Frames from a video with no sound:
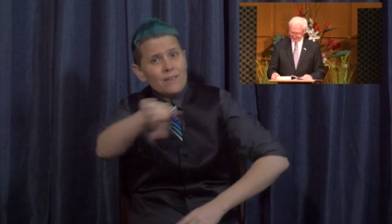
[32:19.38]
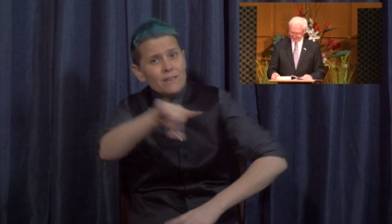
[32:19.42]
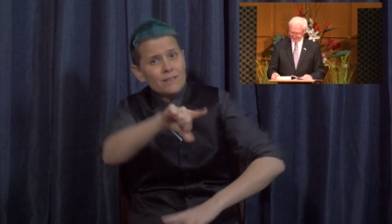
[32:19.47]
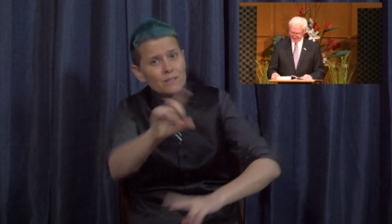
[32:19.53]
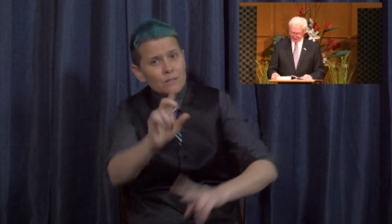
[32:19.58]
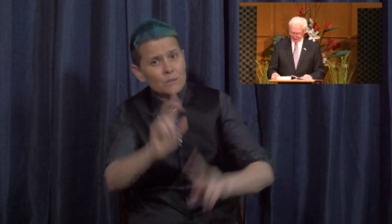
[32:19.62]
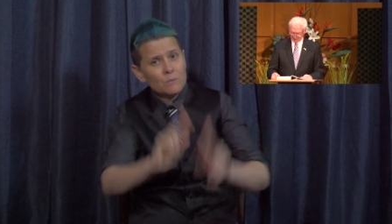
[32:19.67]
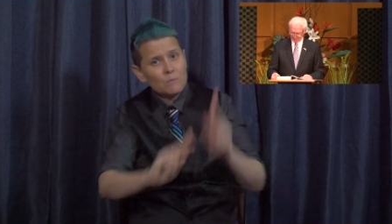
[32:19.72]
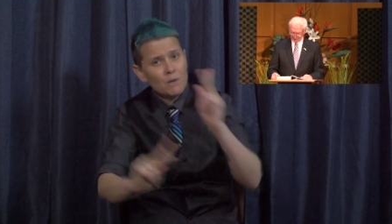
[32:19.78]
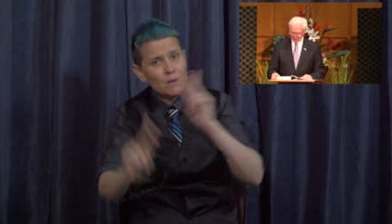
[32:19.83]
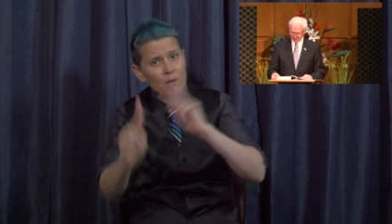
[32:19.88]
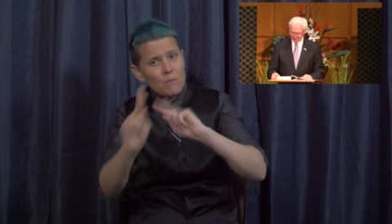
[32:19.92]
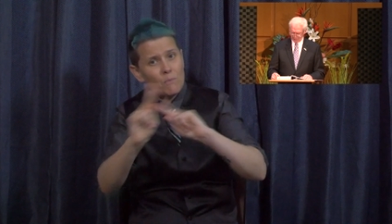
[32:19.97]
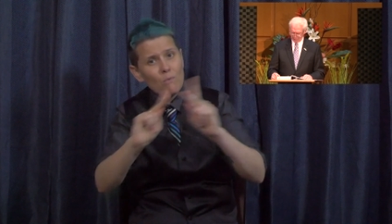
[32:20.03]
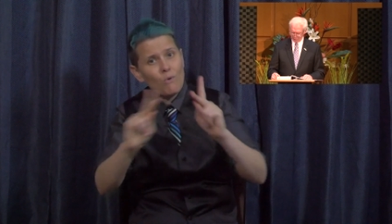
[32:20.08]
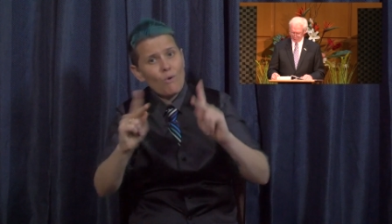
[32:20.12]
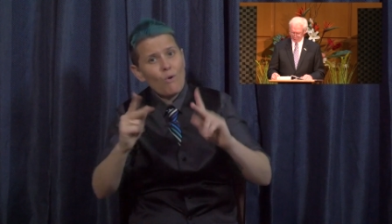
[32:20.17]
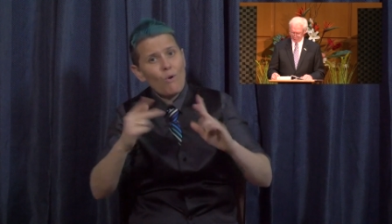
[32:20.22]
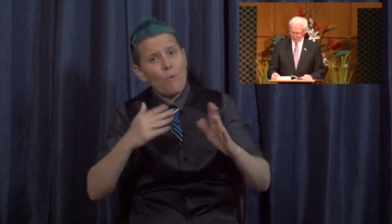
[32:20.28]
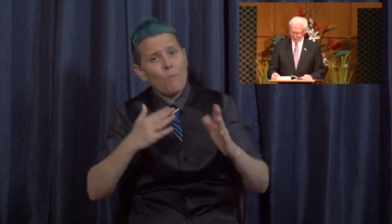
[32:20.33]
There is no
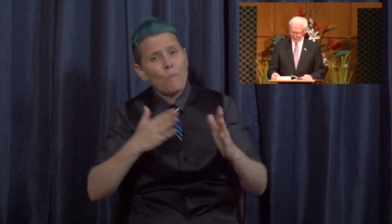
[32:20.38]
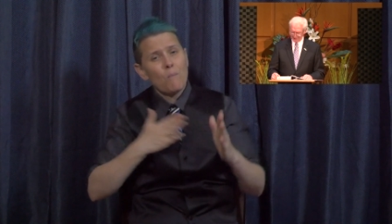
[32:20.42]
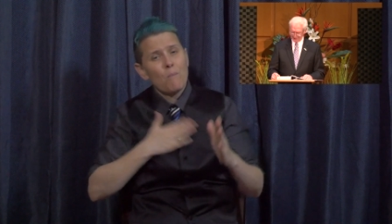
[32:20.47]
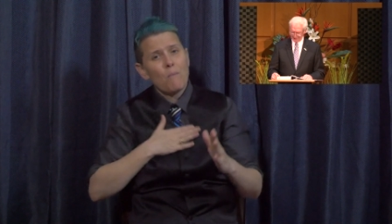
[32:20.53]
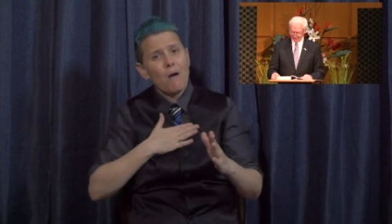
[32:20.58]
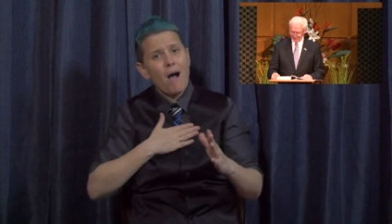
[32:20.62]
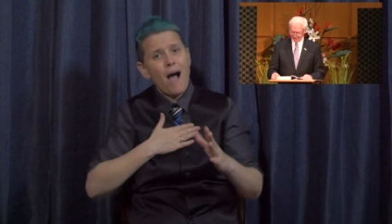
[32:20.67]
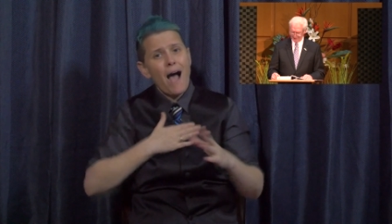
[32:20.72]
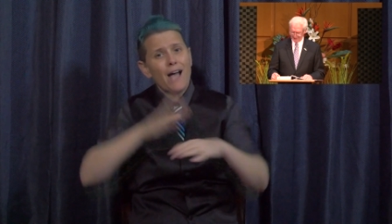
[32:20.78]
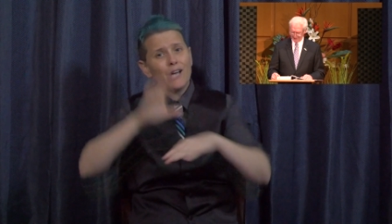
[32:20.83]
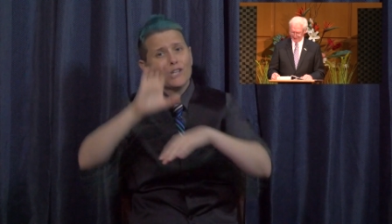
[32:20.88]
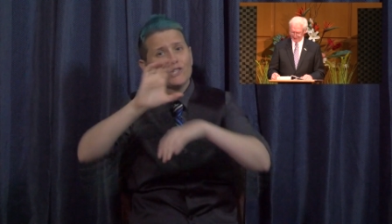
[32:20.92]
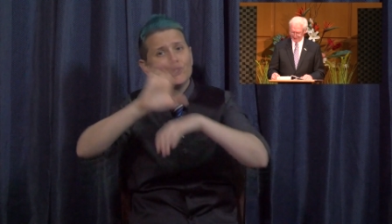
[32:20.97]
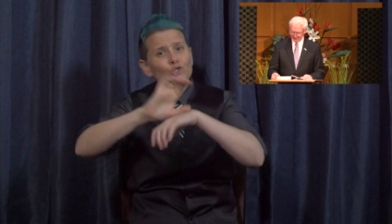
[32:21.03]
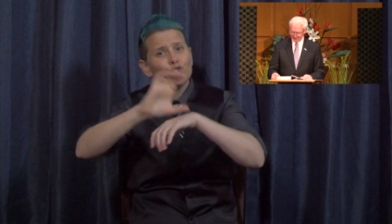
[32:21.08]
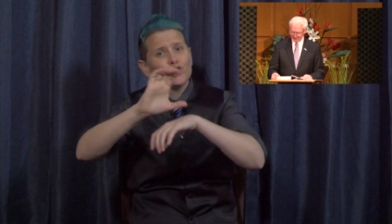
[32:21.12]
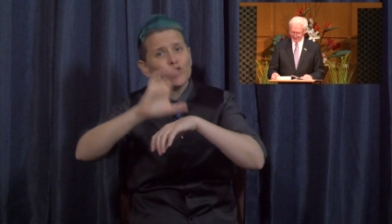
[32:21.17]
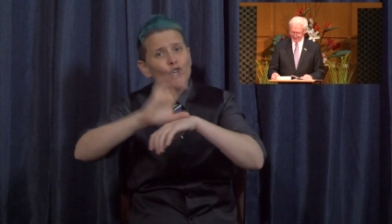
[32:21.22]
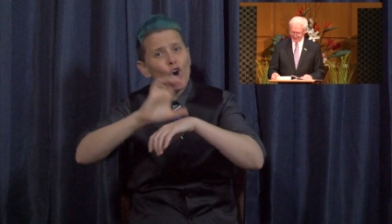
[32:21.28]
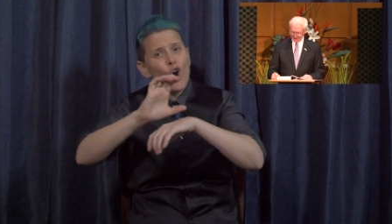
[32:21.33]
choice in
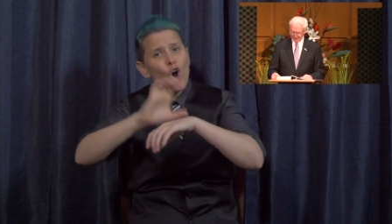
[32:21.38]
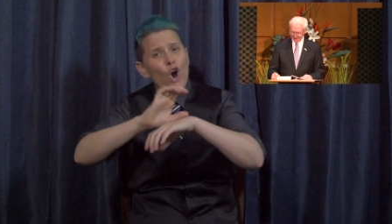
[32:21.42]
this